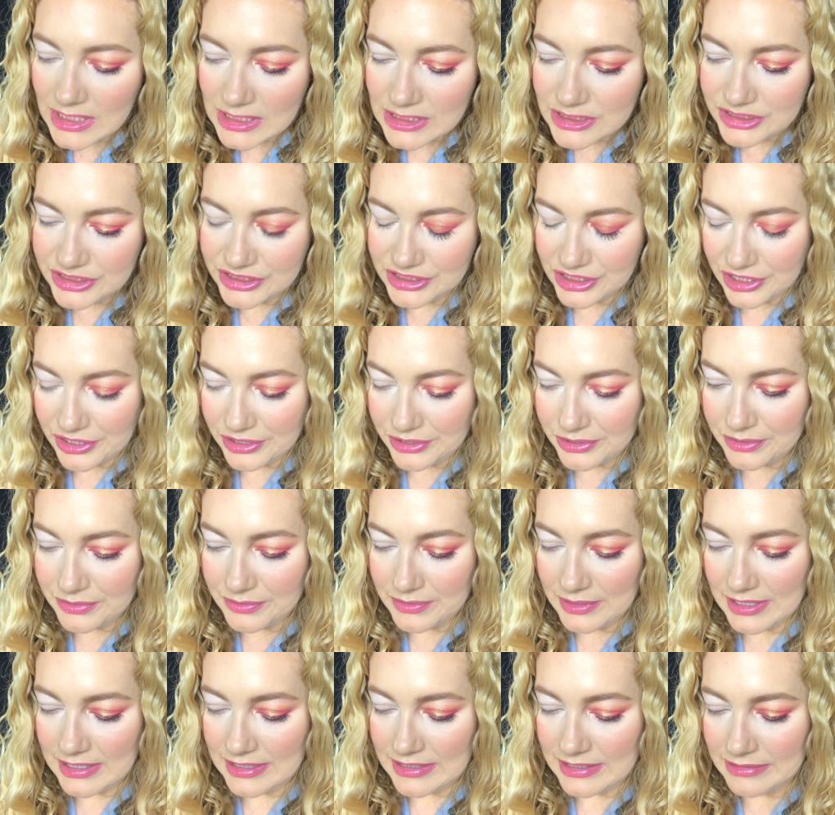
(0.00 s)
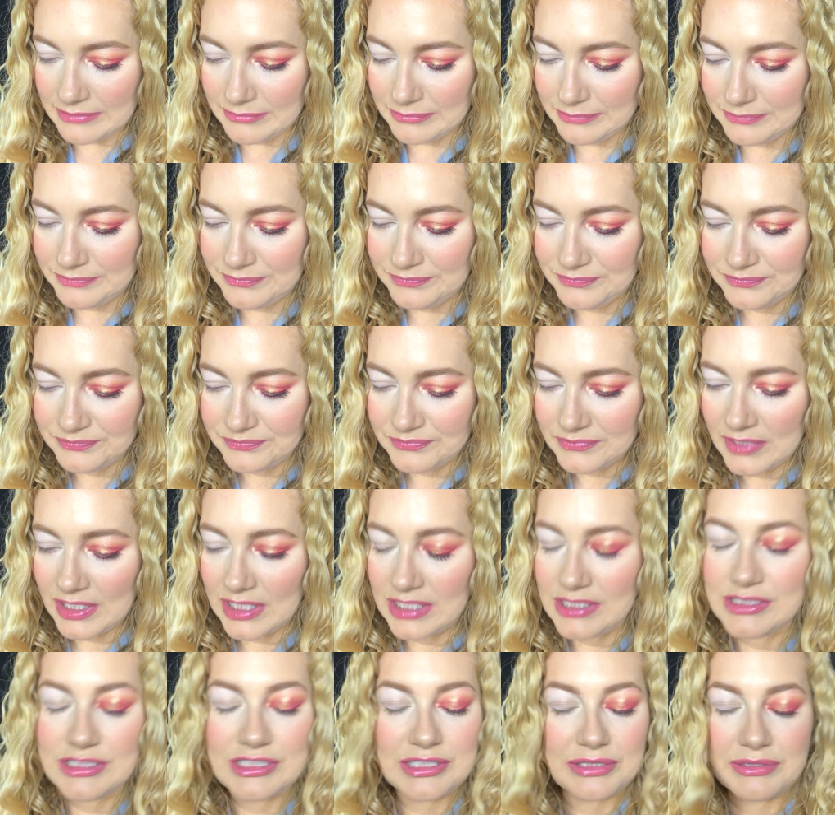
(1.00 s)
So
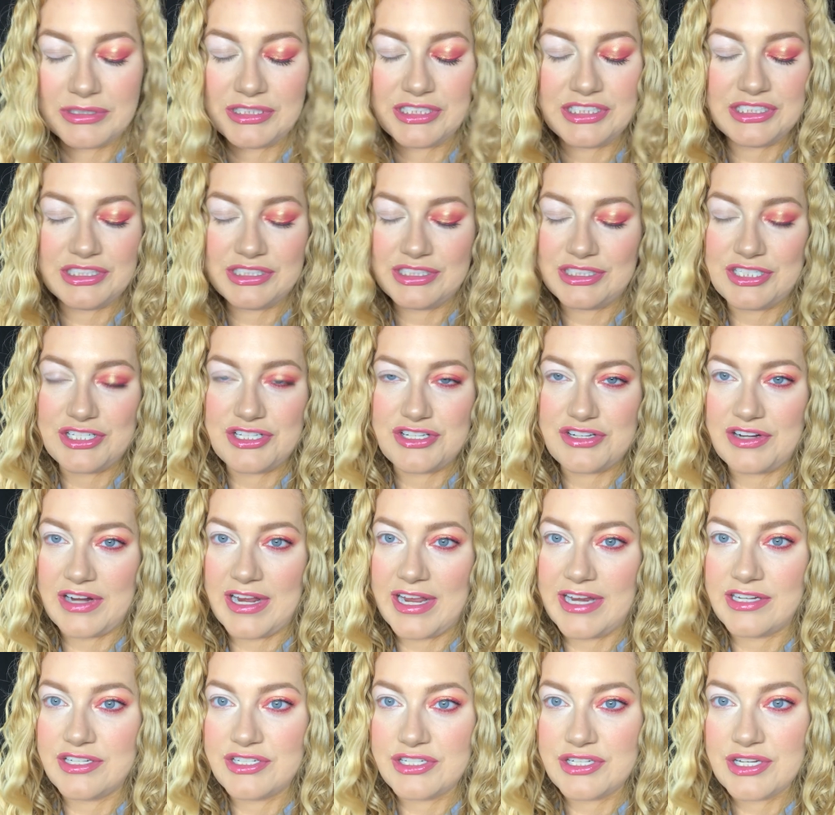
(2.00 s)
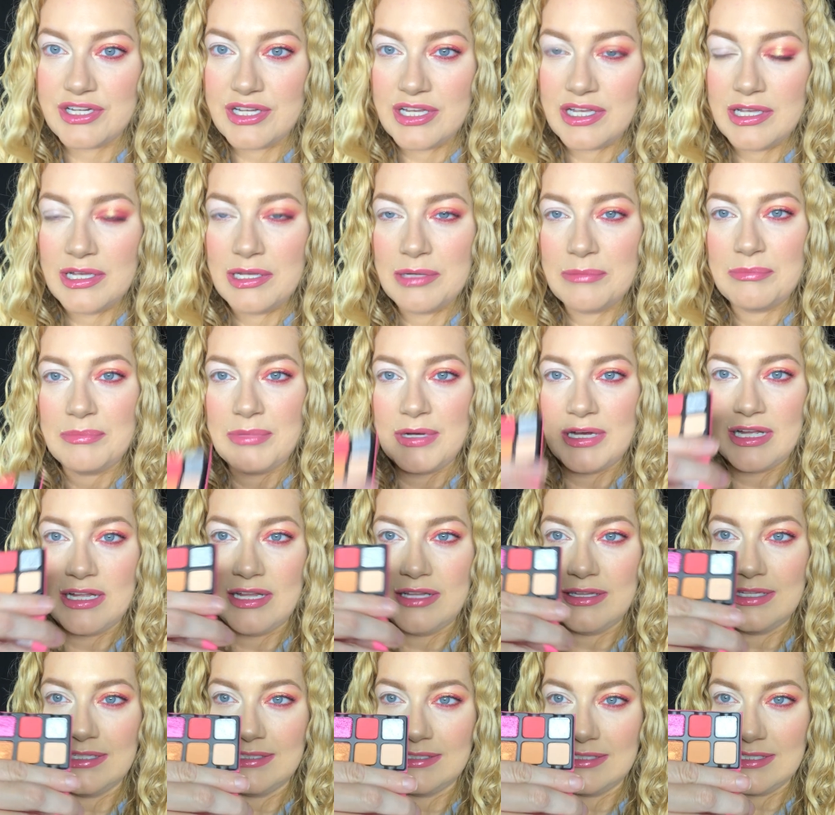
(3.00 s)
So it's just strange. But
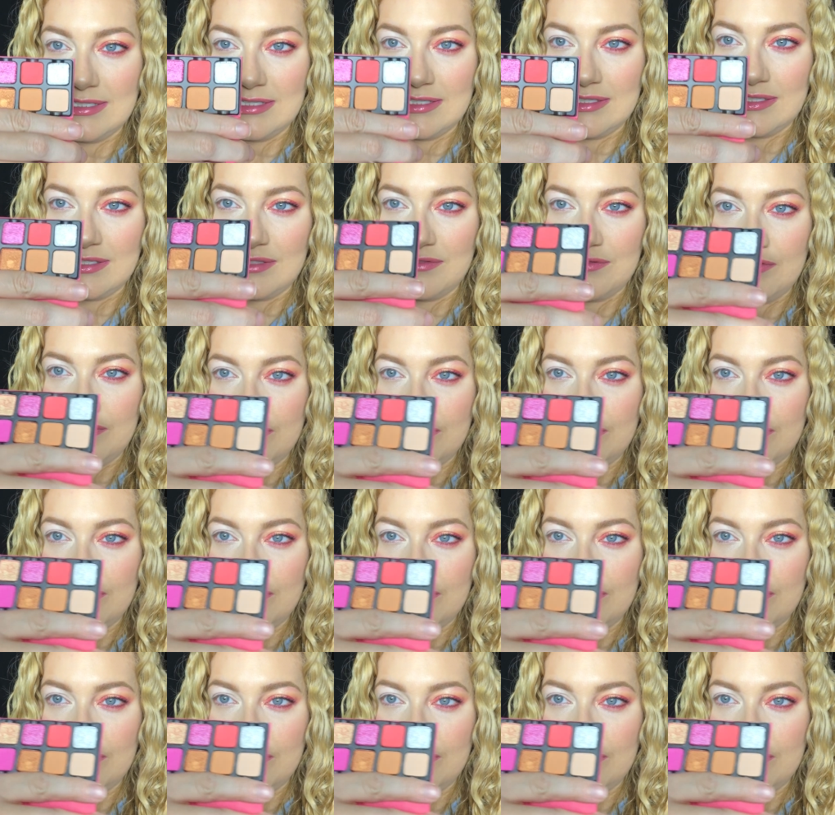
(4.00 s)
this is,